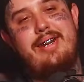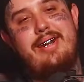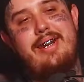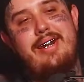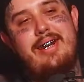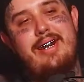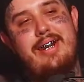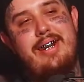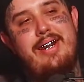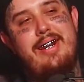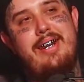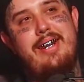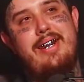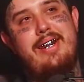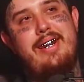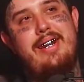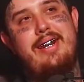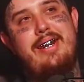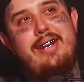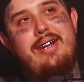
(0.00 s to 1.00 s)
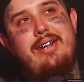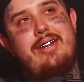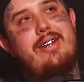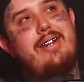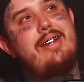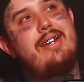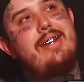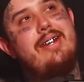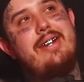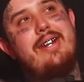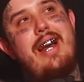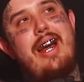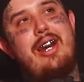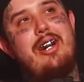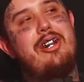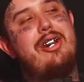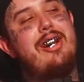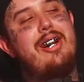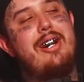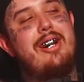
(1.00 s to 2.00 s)
You know the new new? I
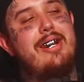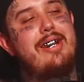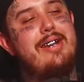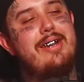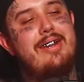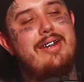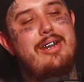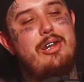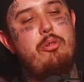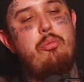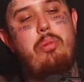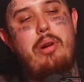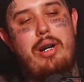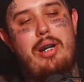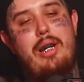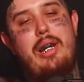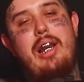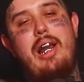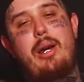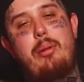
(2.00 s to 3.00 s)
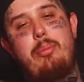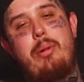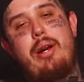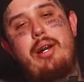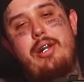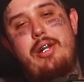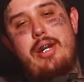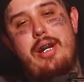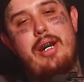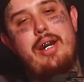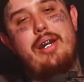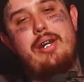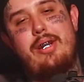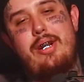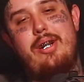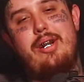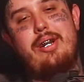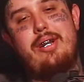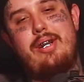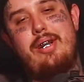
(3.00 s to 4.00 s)
don't know. Probably like my chest,
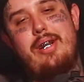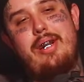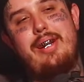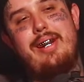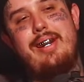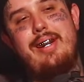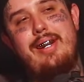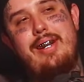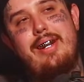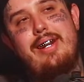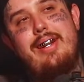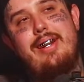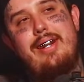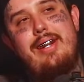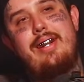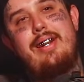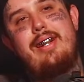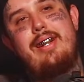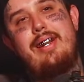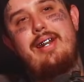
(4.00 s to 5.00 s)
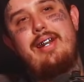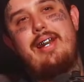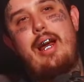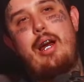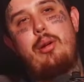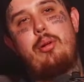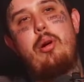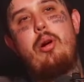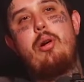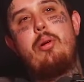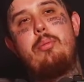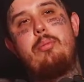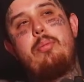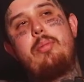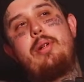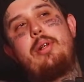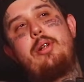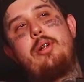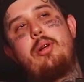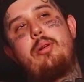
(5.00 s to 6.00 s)
honestly. Really? Like, or
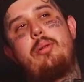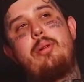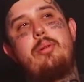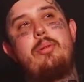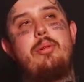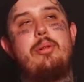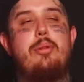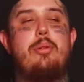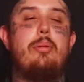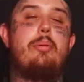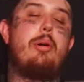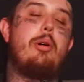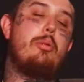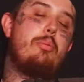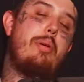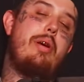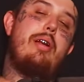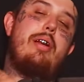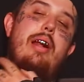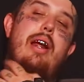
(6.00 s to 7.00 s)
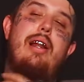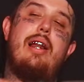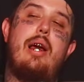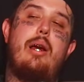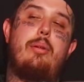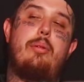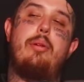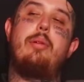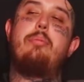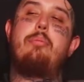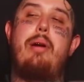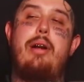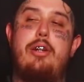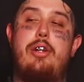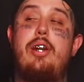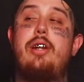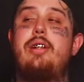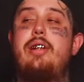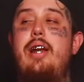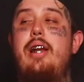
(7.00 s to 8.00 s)
you know what was the most pain? Not like my
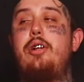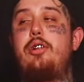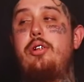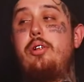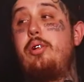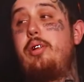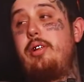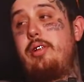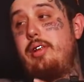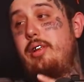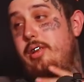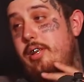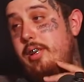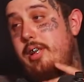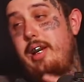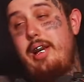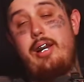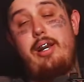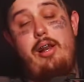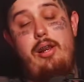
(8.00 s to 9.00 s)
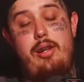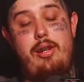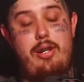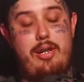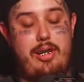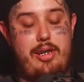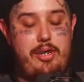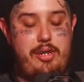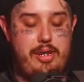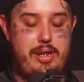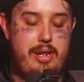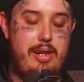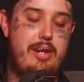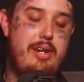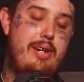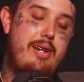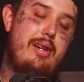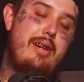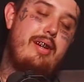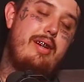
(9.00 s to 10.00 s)
chest tattoo because it took hella long and shit.
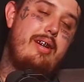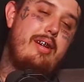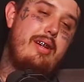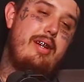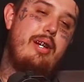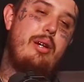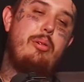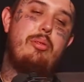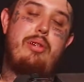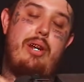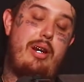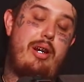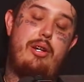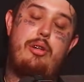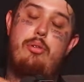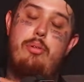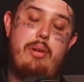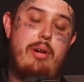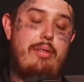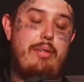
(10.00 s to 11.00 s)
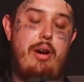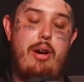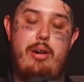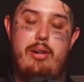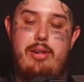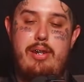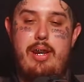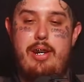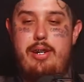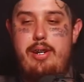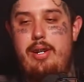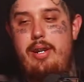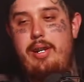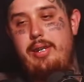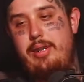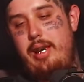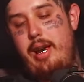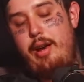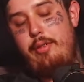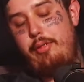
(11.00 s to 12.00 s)
It was like a twelve hour session
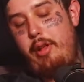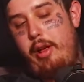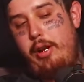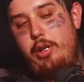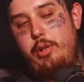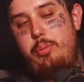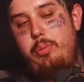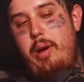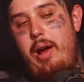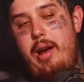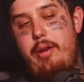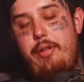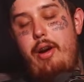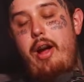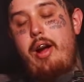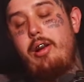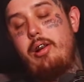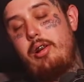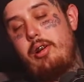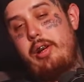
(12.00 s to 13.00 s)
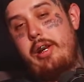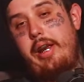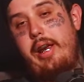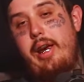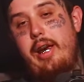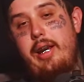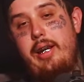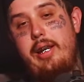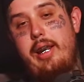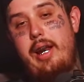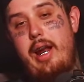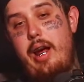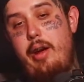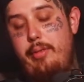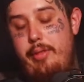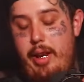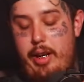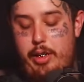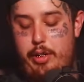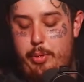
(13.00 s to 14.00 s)
because I have like I have higher learning gang and then I
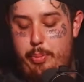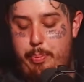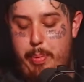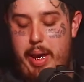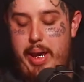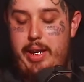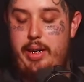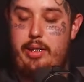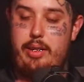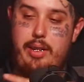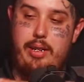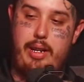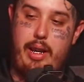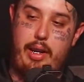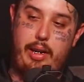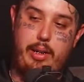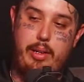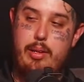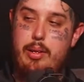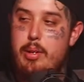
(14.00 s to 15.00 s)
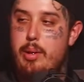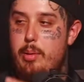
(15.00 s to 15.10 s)
have like space and like